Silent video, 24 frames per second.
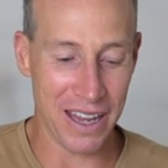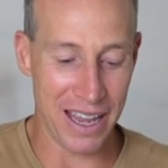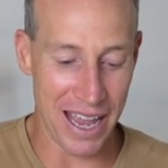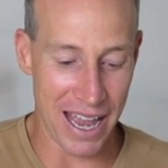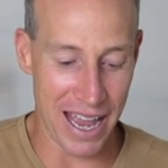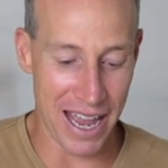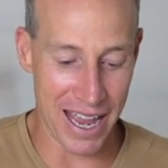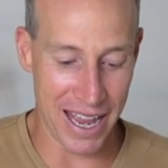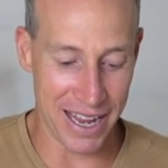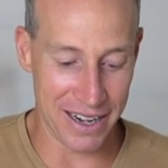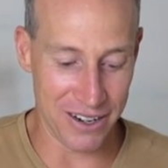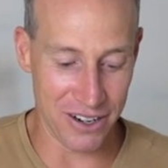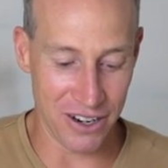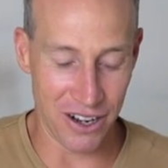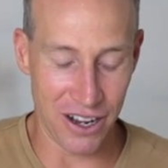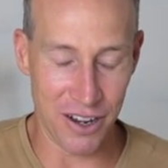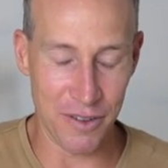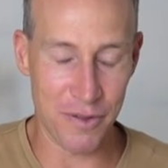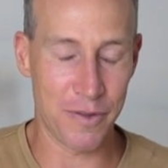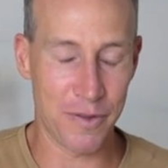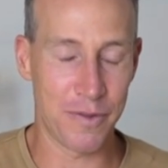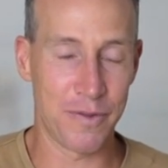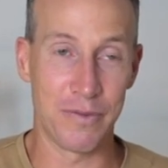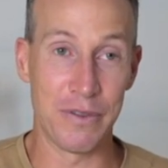And
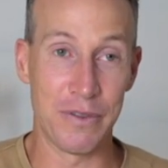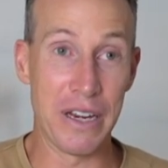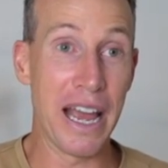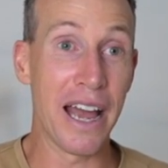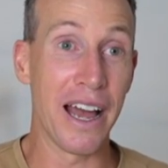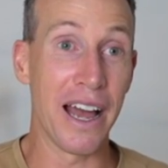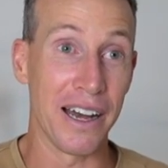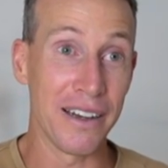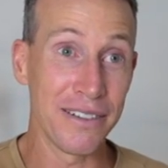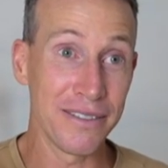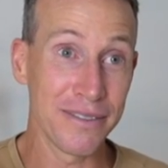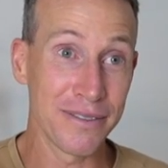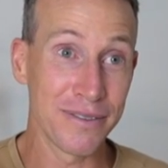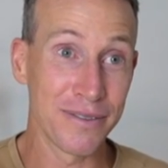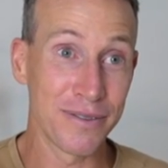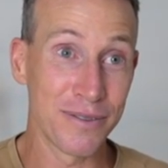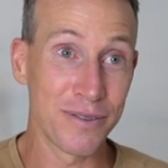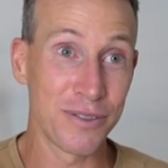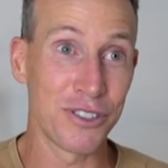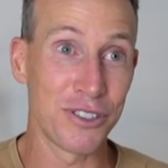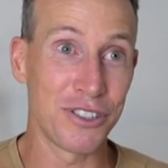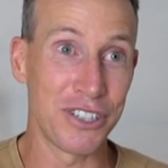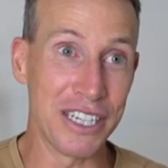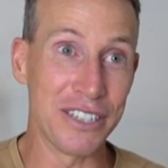I've now,
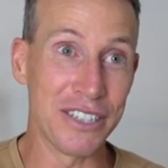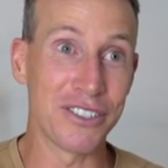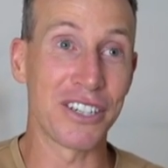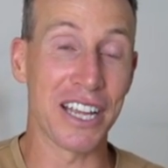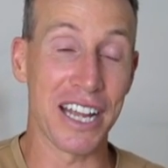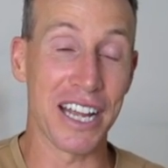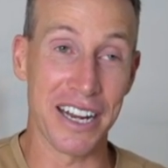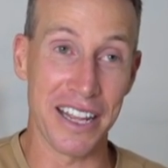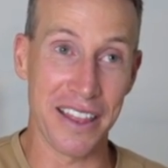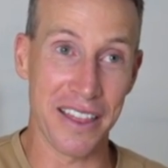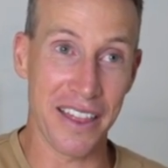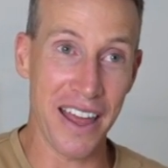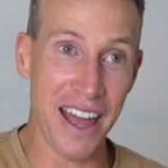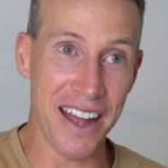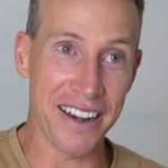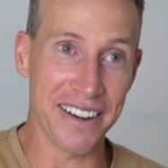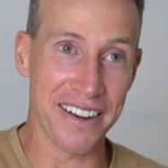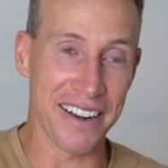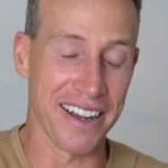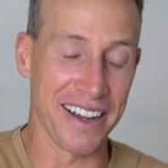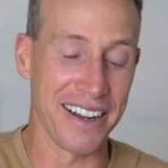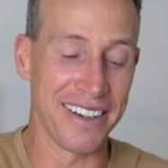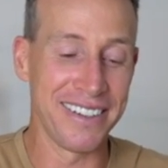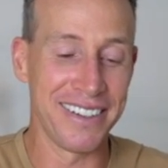since getting that
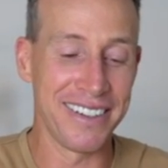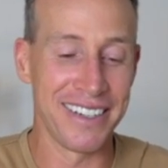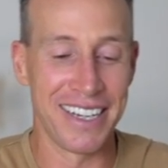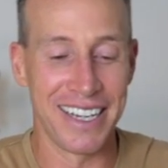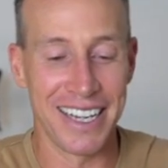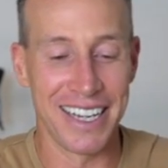done